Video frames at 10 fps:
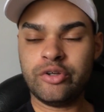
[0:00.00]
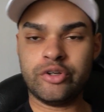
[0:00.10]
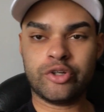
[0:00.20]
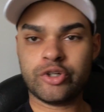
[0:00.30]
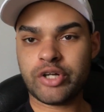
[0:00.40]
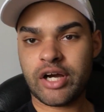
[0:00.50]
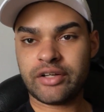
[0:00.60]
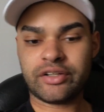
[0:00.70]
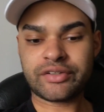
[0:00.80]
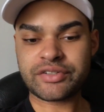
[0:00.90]
You're
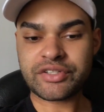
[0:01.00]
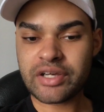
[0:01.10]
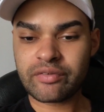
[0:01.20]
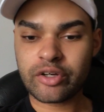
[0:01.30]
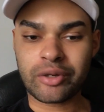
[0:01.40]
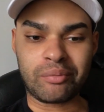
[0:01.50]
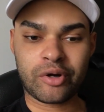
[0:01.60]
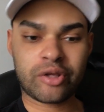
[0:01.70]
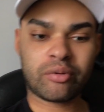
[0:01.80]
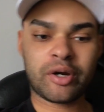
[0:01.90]
not like saving any
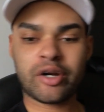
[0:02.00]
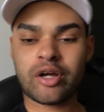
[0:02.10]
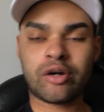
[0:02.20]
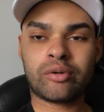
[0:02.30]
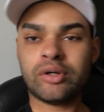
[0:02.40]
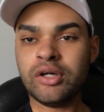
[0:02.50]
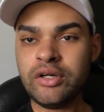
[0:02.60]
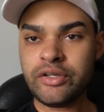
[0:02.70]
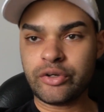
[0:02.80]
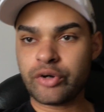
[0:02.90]
money right now.
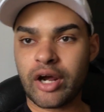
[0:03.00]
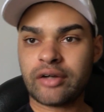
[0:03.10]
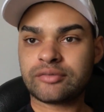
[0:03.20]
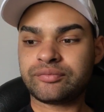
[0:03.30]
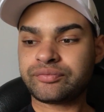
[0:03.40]
You're not.